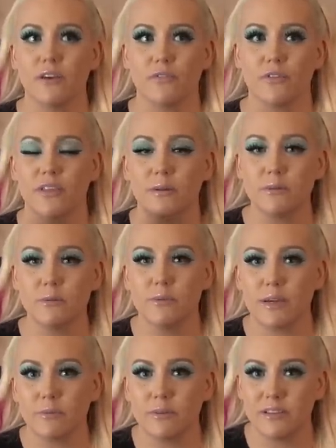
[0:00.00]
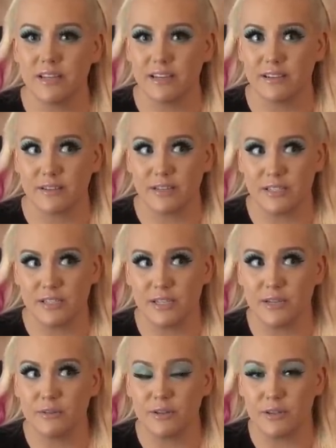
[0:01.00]
For them to be able to
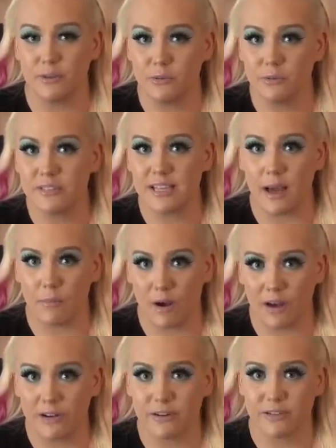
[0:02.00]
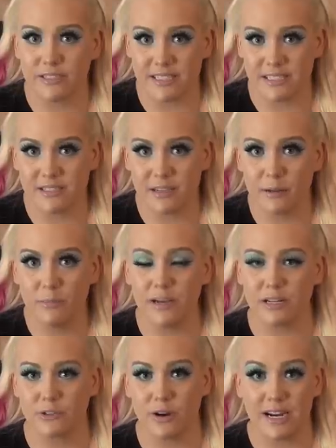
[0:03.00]
continue to use that monitor system
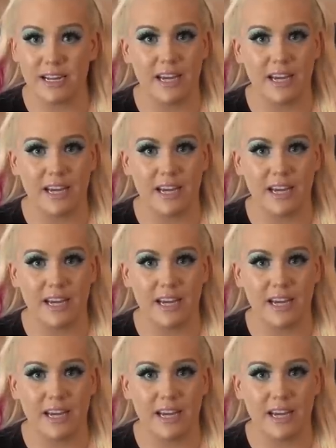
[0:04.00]
and try to